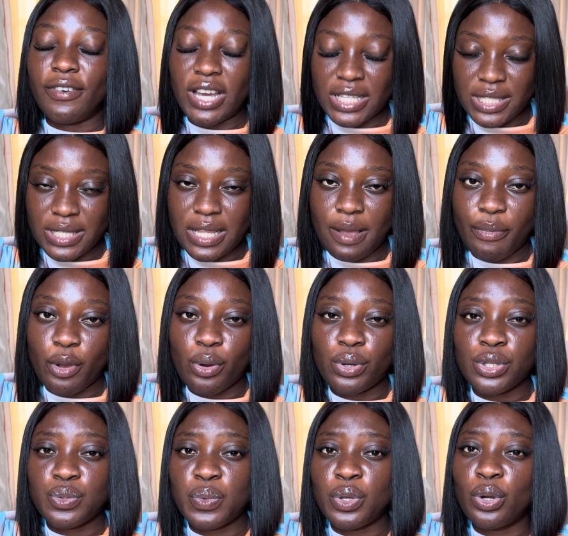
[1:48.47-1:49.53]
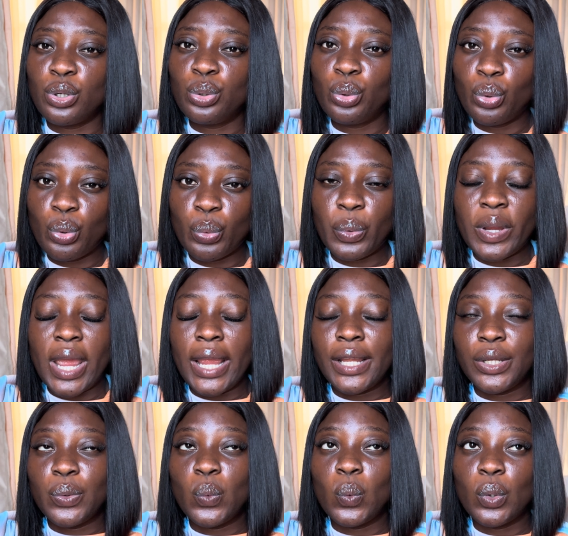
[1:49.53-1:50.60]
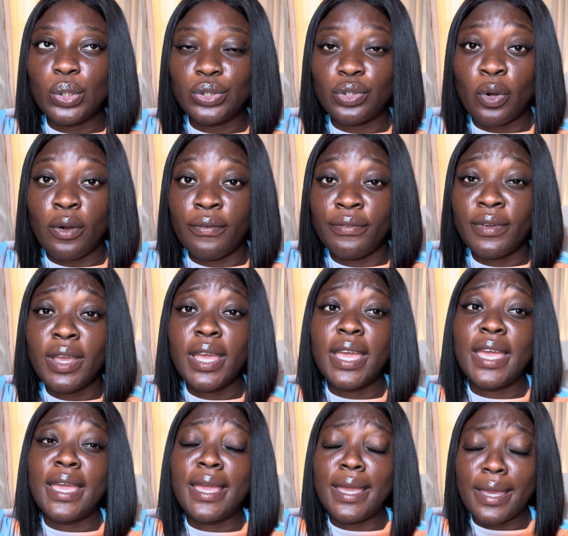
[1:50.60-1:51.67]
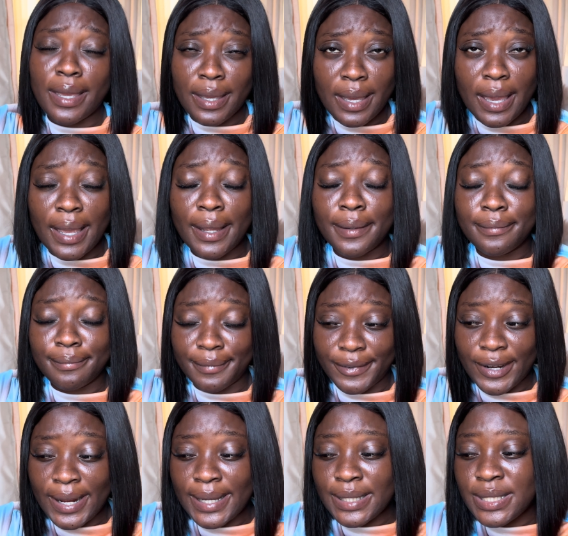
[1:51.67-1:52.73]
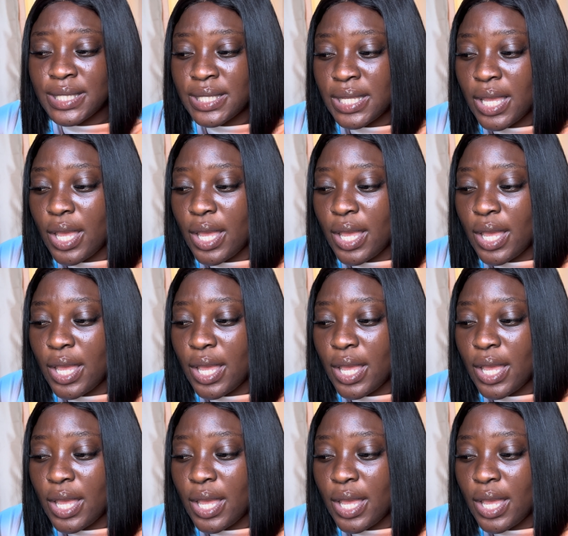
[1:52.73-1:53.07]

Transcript: faster because we all know we are in the world of AI, right?